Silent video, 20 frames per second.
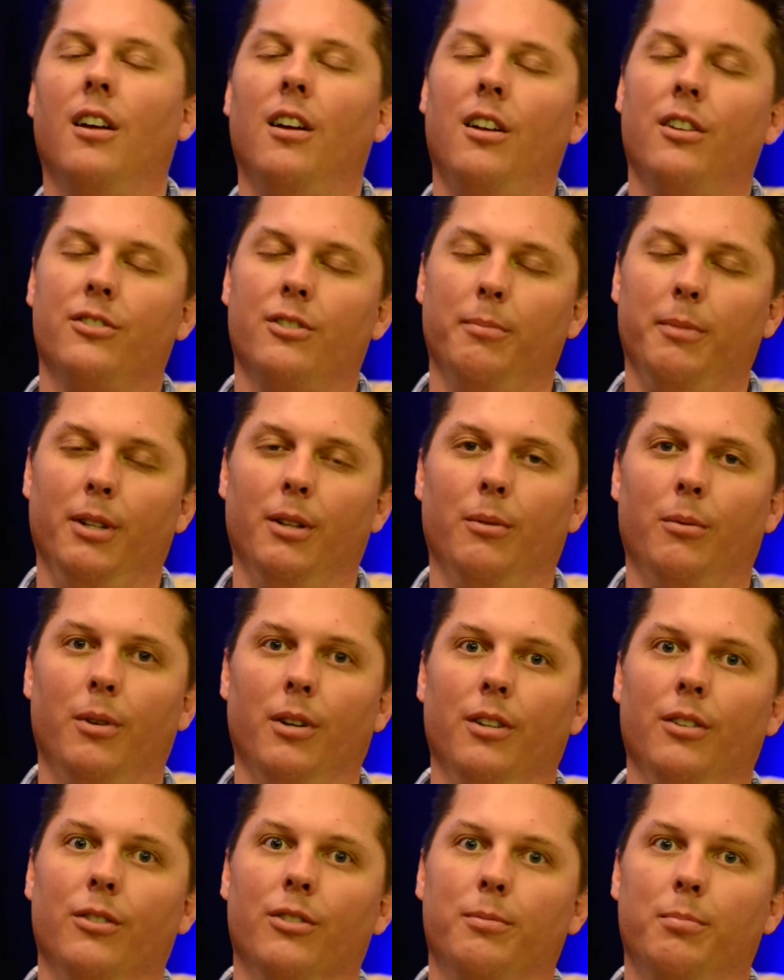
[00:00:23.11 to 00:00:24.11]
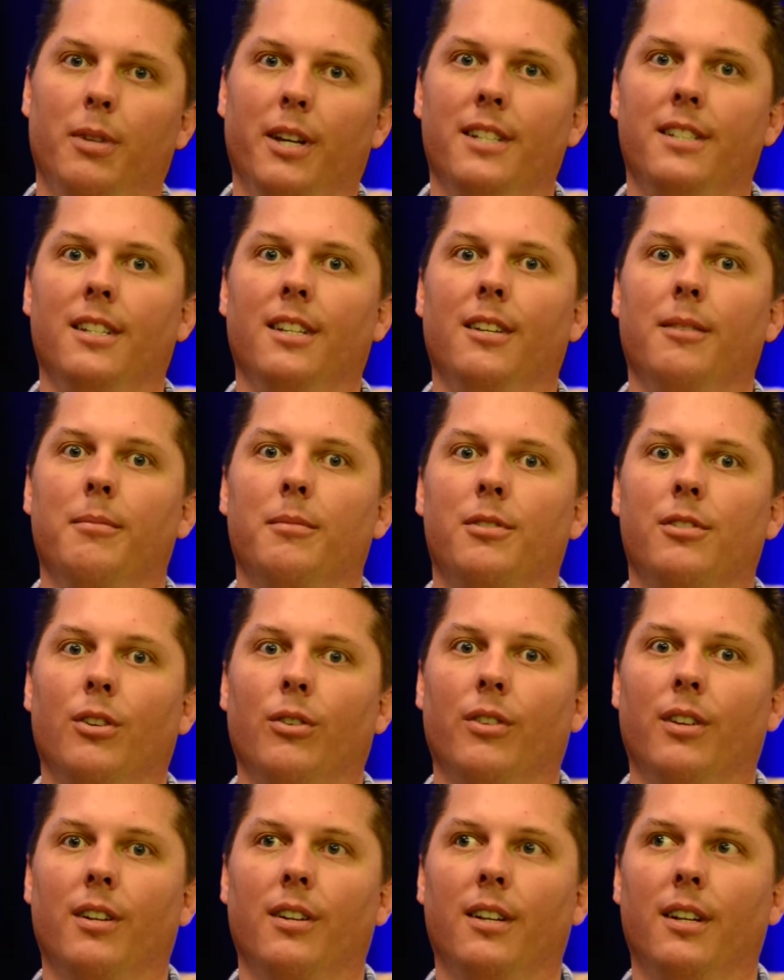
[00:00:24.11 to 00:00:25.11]
also be the one who's placing them
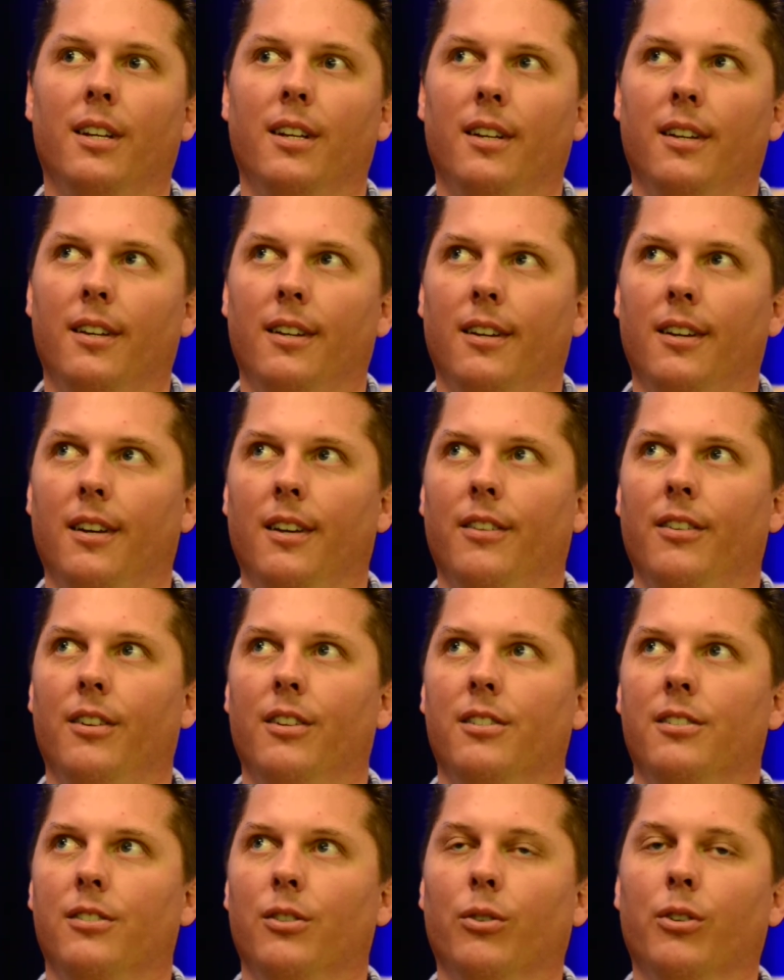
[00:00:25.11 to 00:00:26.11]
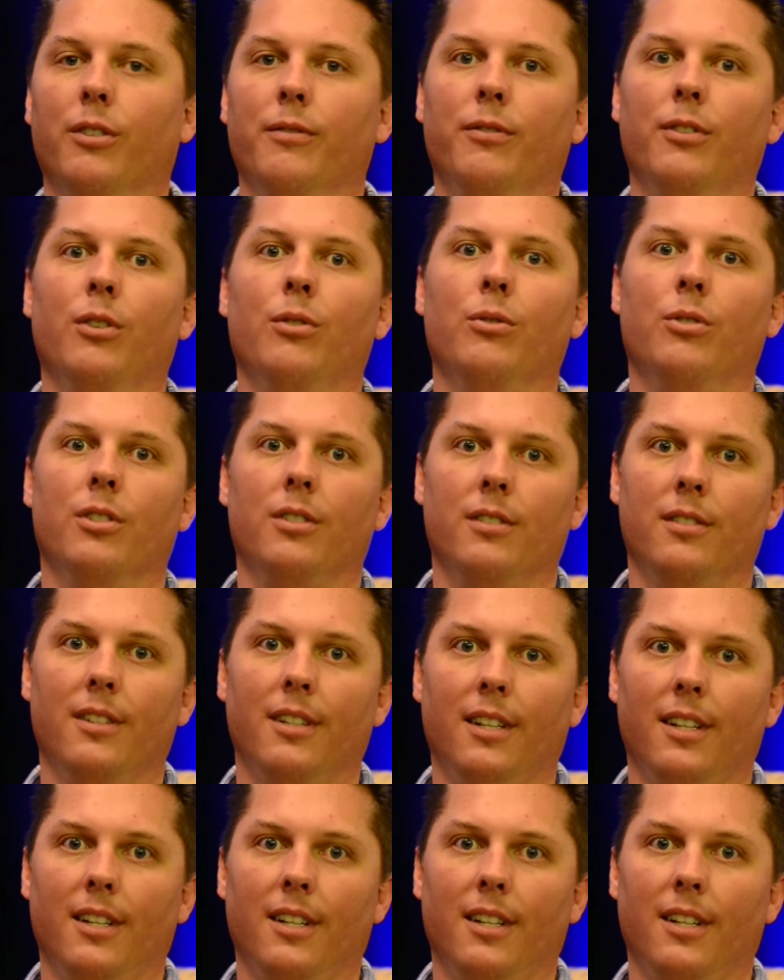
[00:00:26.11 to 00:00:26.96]
so that uh, there's no confusion